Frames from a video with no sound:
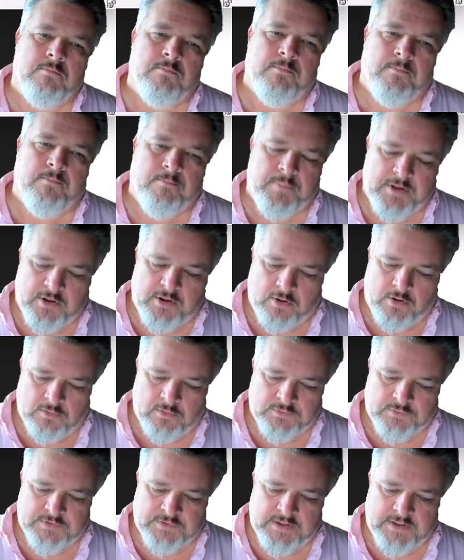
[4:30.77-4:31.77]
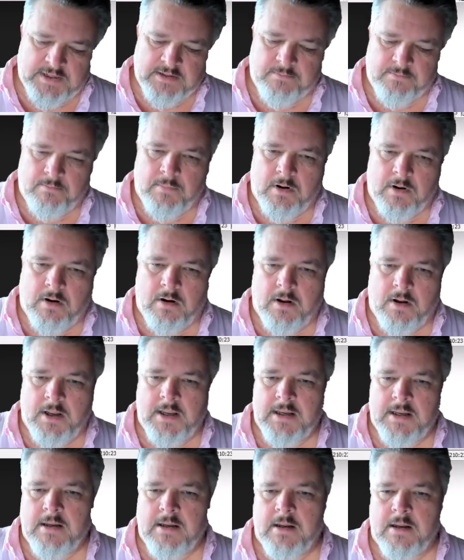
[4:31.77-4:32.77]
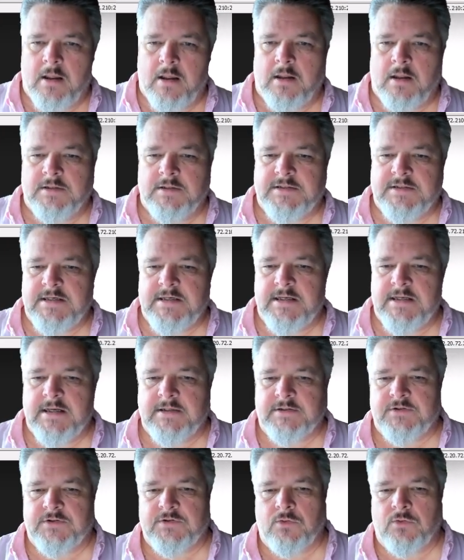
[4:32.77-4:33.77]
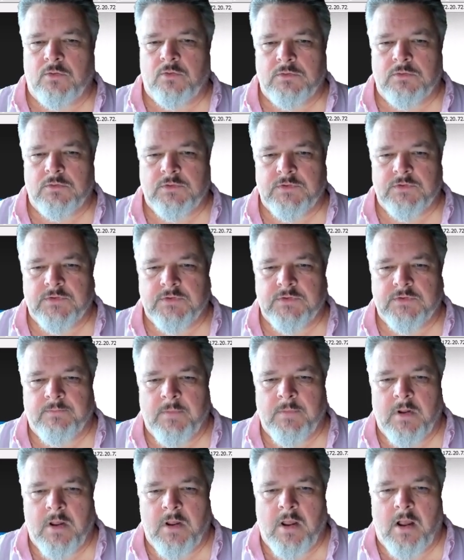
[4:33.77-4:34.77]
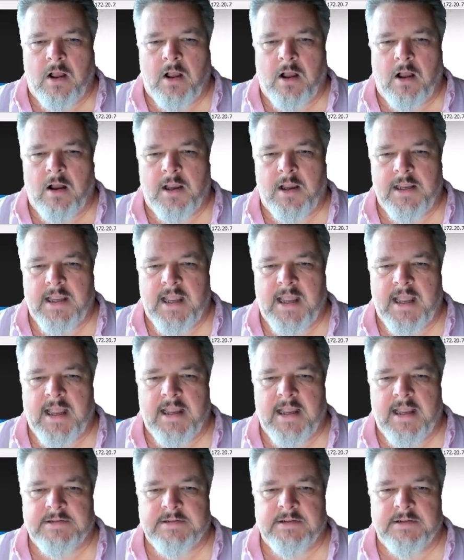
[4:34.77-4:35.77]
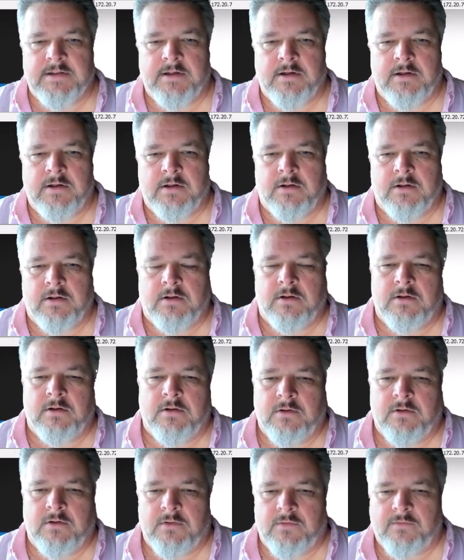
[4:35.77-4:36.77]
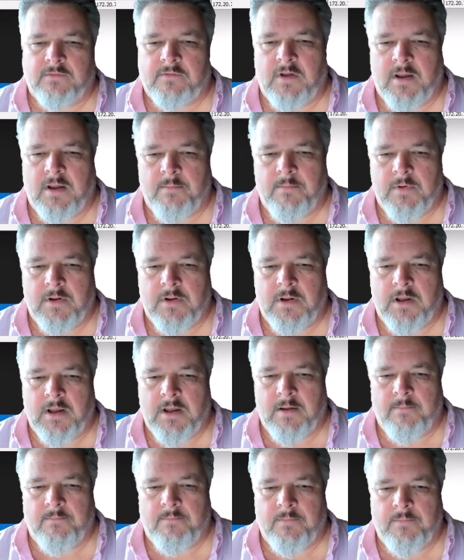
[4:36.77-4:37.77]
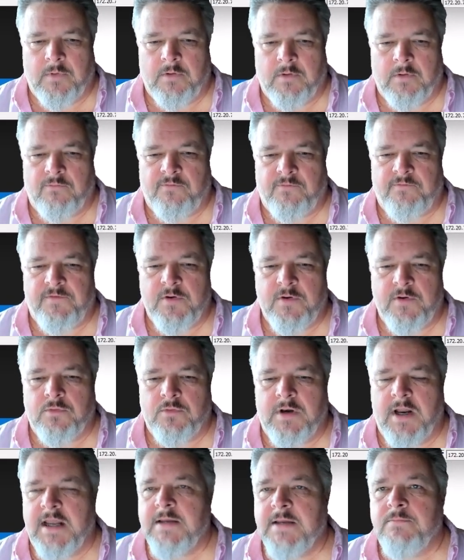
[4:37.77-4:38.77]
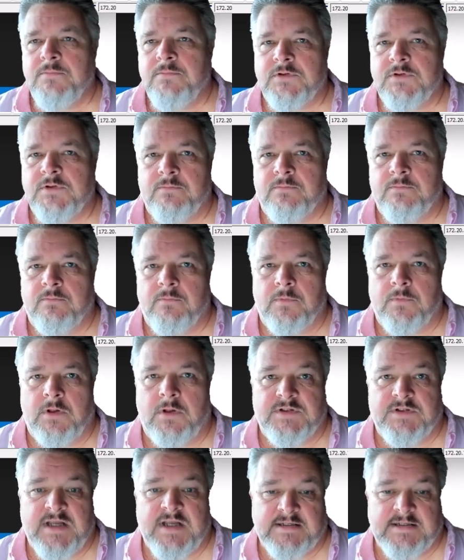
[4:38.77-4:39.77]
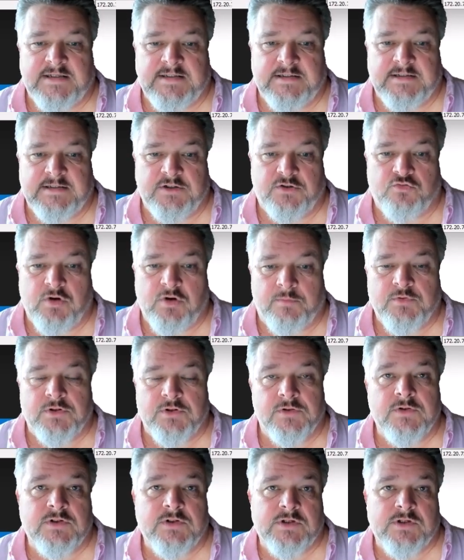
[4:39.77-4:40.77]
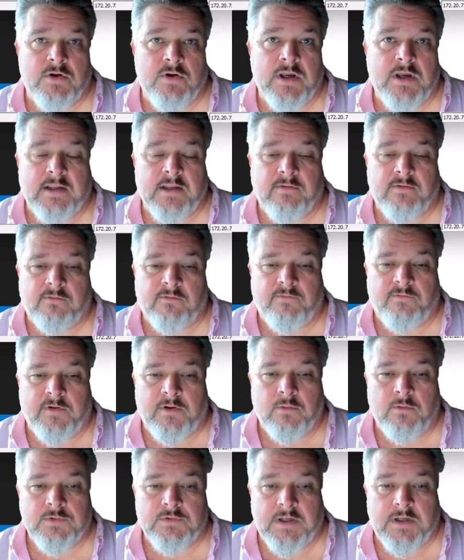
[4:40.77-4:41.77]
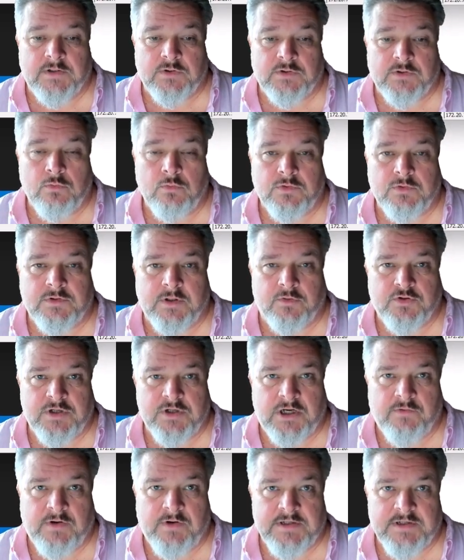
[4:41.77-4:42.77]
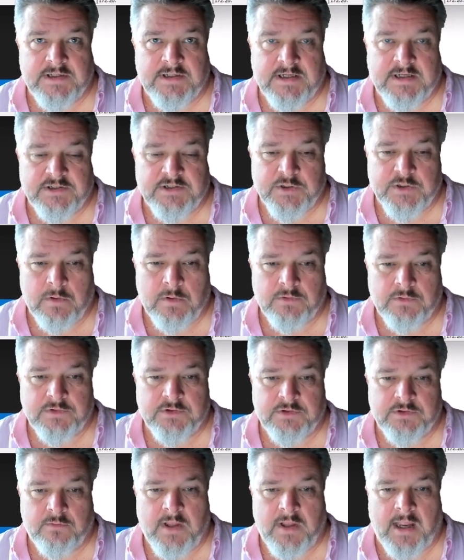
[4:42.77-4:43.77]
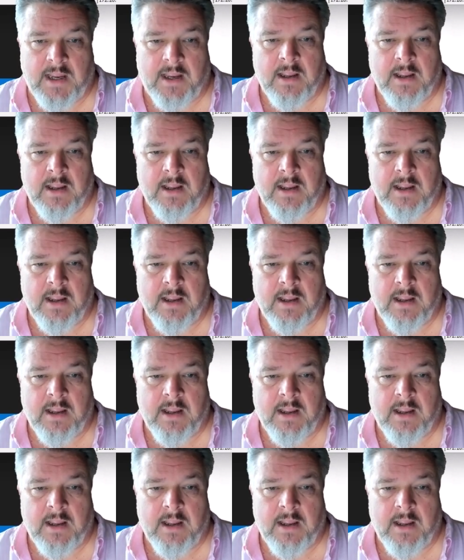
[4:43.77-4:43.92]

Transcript: Because in my DDS source, I had some field names, text descriptions going against the fields, it's also generated SQL to do that.